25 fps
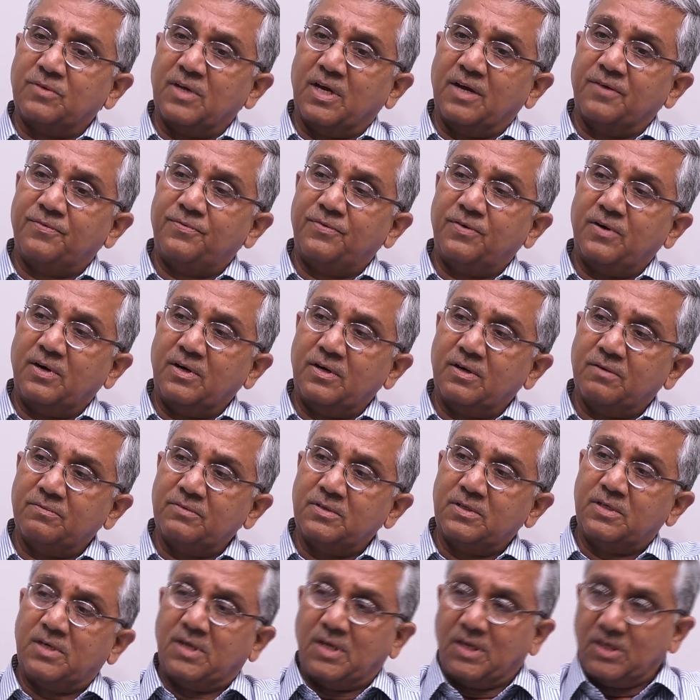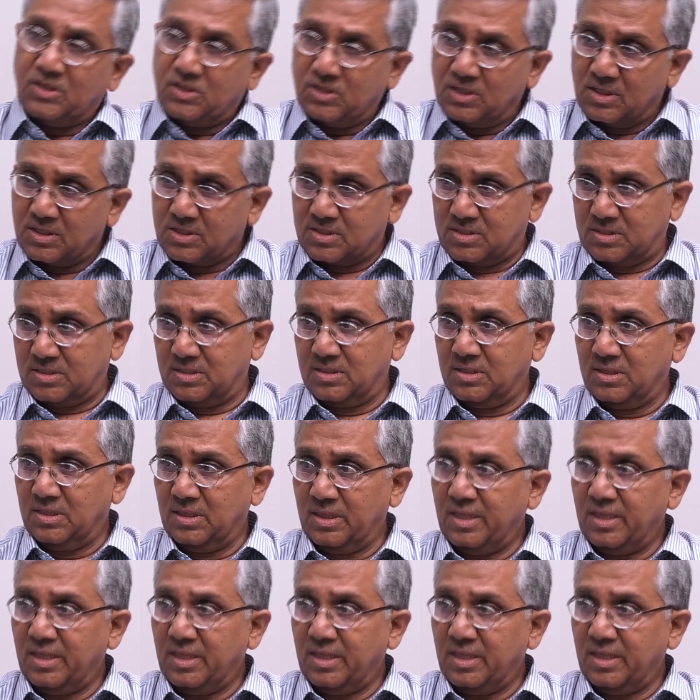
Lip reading: the effort of the teachers